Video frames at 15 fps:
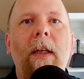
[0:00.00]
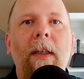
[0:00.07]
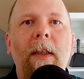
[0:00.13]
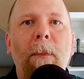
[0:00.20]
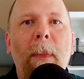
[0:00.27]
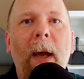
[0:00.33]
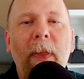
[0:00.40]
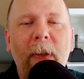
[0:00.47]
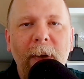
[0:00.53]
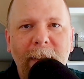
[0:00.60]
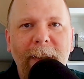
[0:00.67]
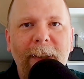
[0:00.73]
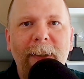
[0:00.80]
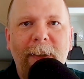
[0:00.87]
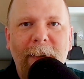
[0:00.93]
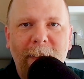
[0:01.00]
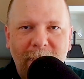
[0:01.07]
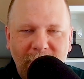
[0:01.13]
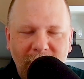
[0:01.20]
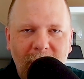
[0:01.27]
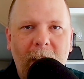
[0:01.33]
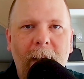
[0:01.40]
method to your
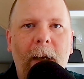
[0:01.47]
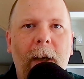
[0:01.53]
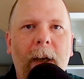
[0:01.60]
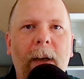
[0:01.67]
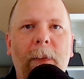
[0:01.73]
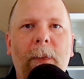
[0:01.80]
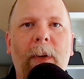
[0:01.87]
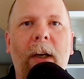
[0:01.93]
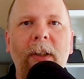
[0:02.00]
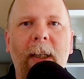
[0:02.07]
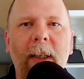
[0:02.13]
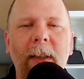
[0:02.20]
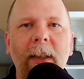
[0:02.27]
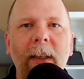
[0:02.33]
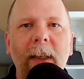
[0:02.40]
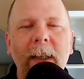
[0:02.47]
project.